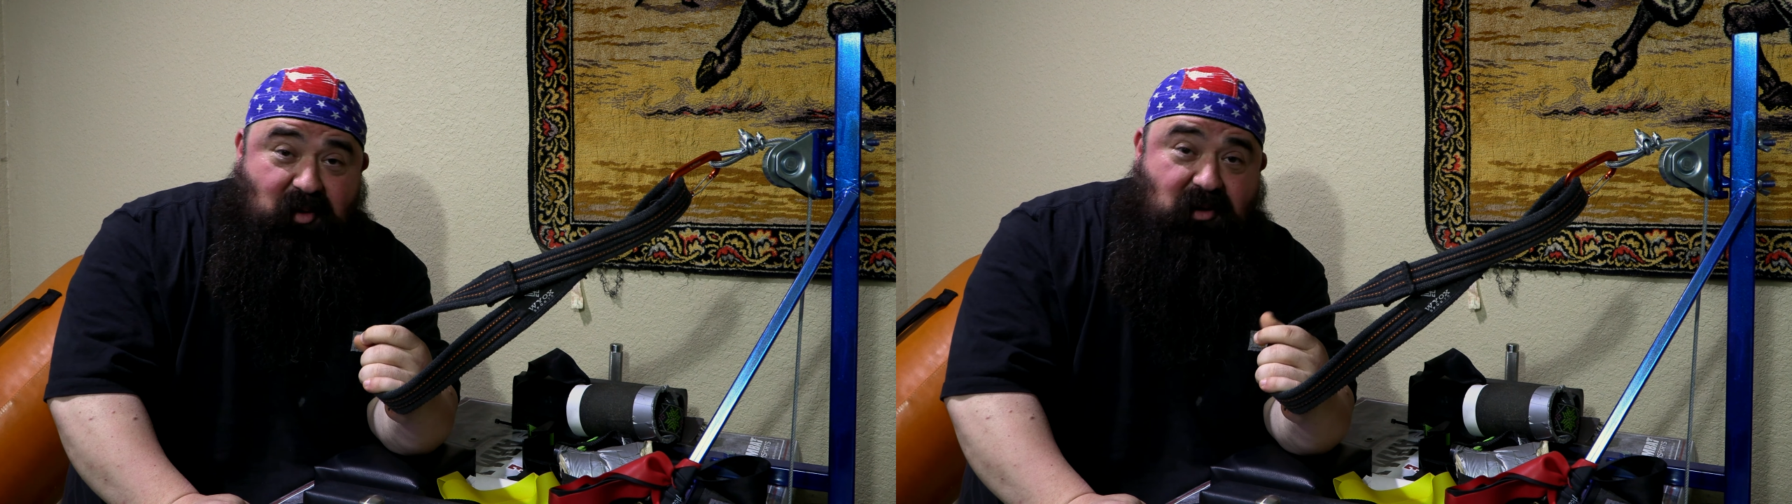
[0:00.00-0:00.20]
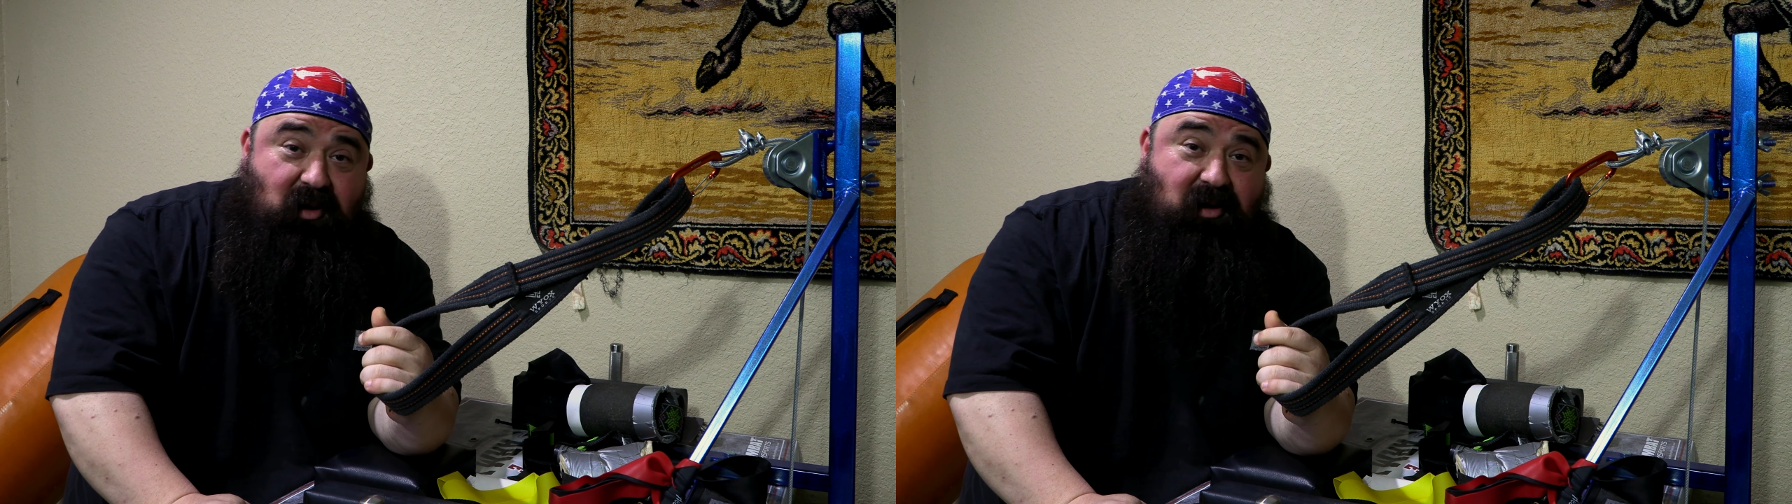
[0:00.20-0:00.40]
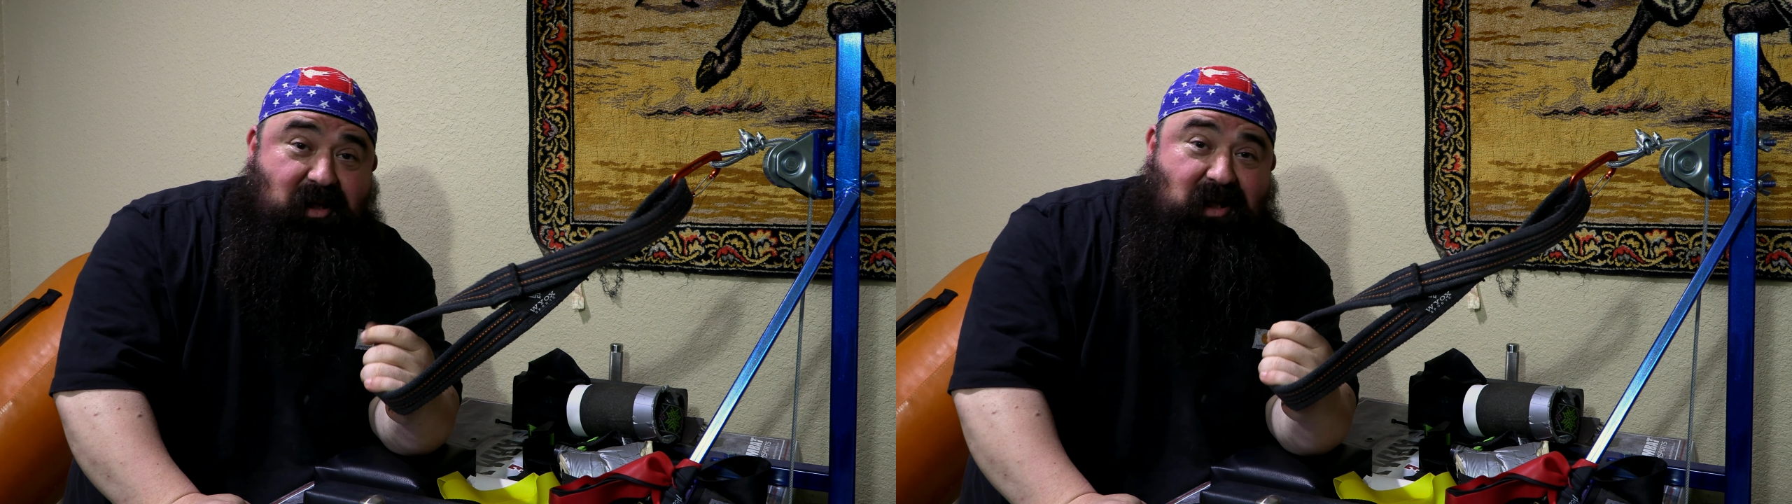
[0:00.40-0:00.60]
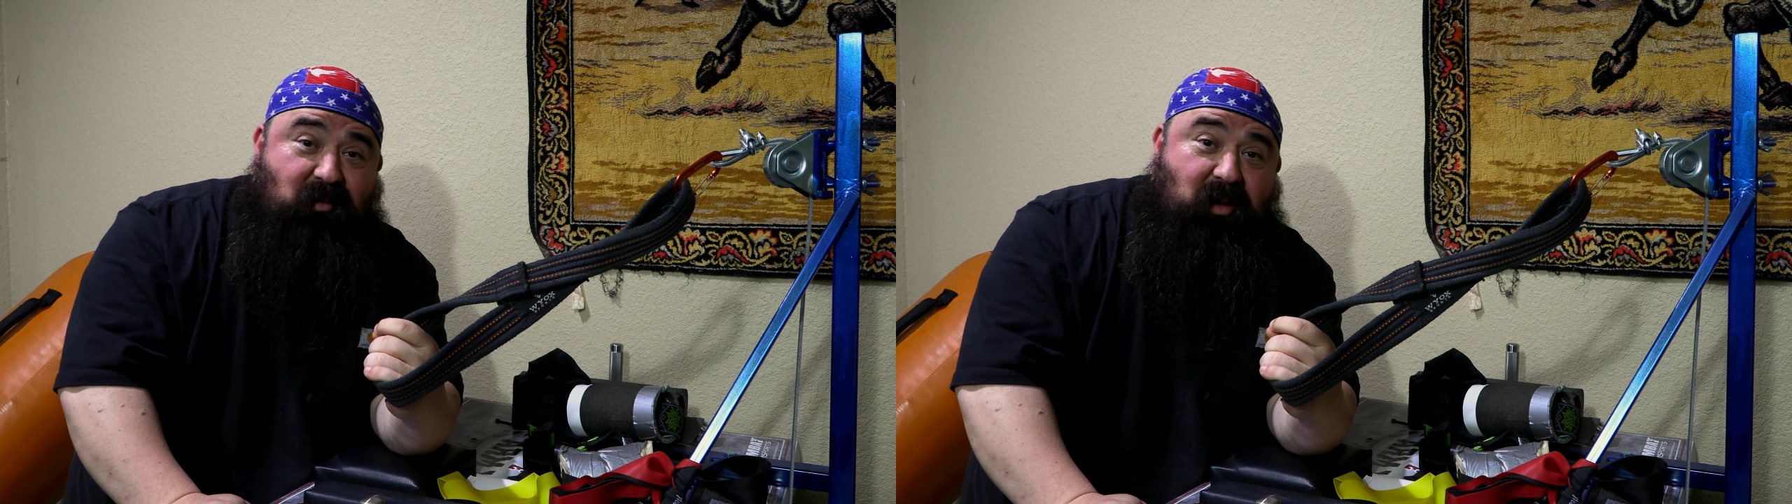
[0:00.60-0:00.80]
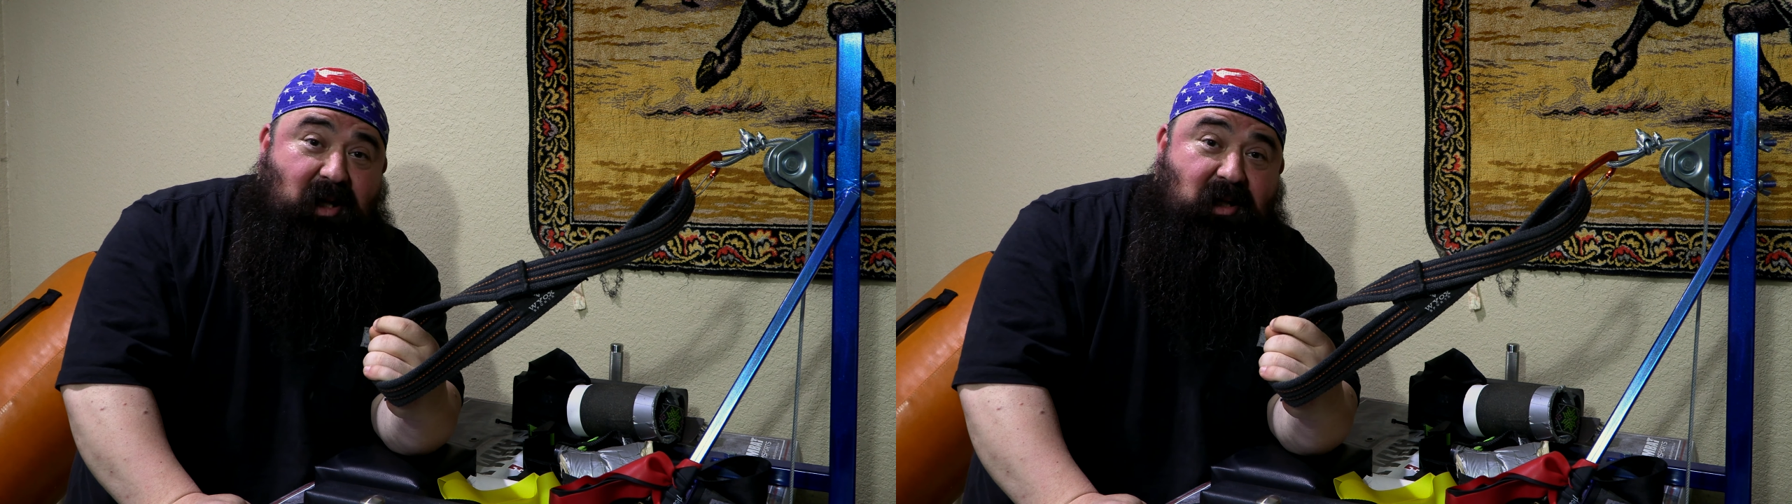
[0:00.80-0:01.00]
drill sergeant
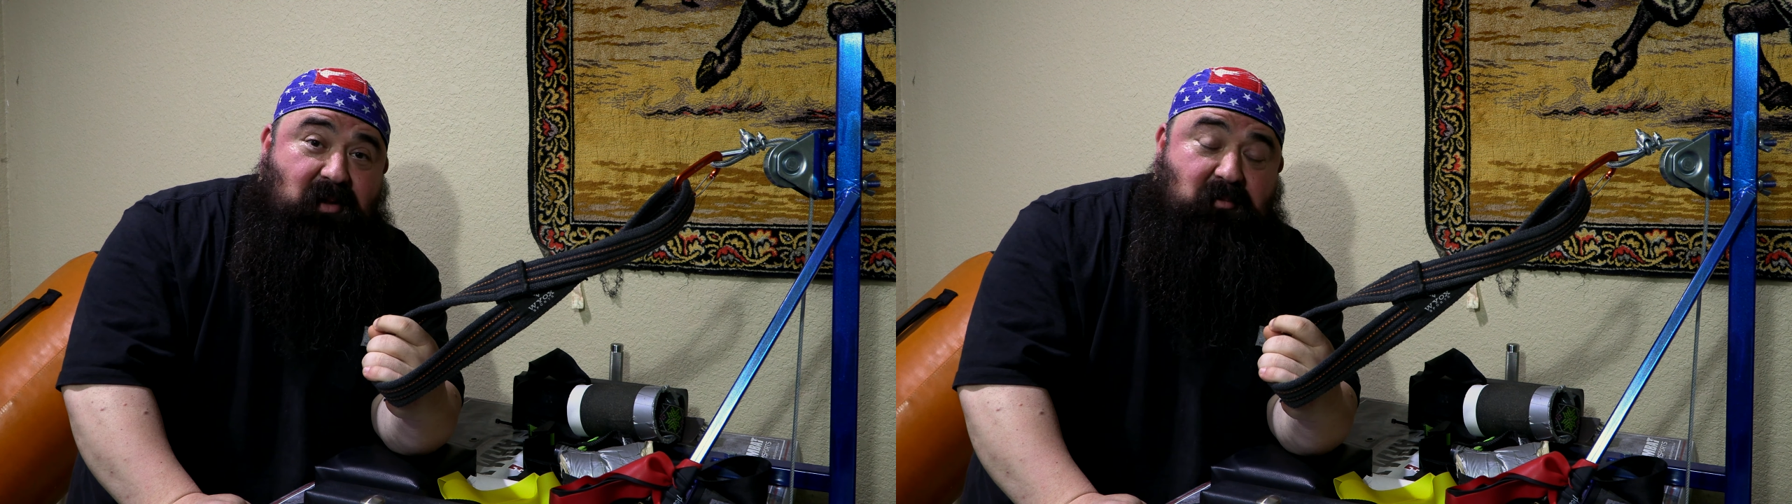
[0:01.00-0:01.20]
Dillenbeck,